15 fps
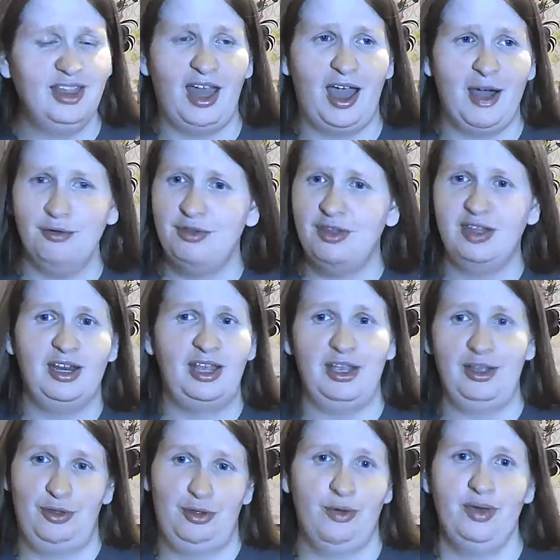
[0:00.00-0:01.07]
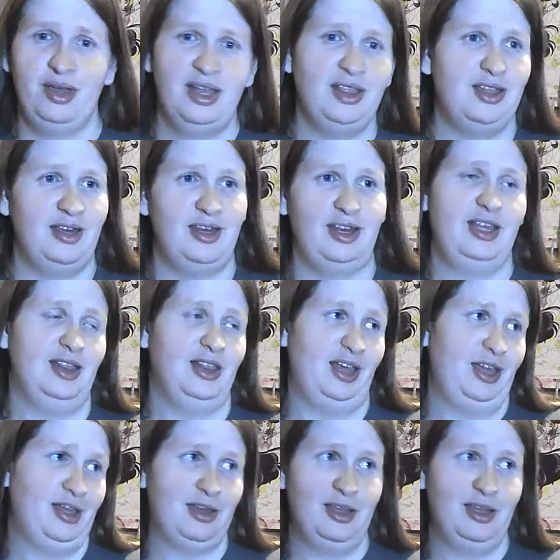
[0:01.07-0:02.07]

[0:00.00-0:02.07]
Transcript: How did he do it? Did he